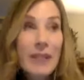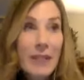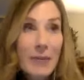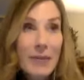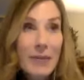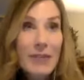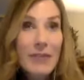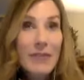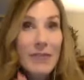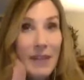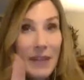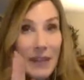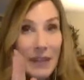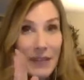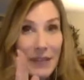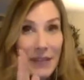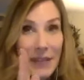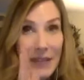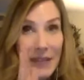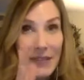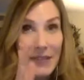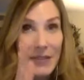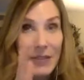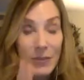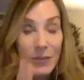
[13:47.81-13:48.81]
was
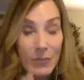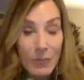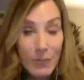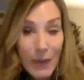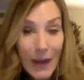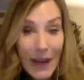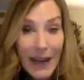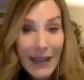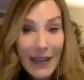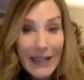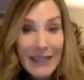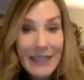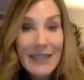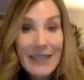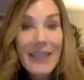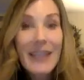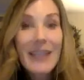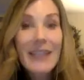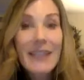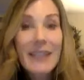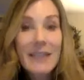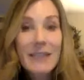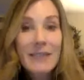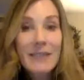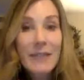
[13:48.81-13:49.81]
very direct
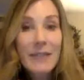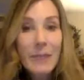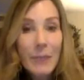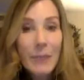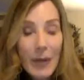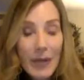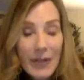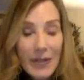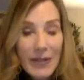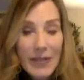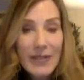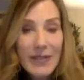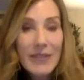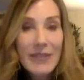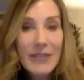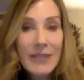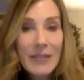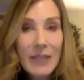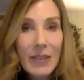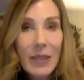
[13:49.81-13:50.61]
and it was,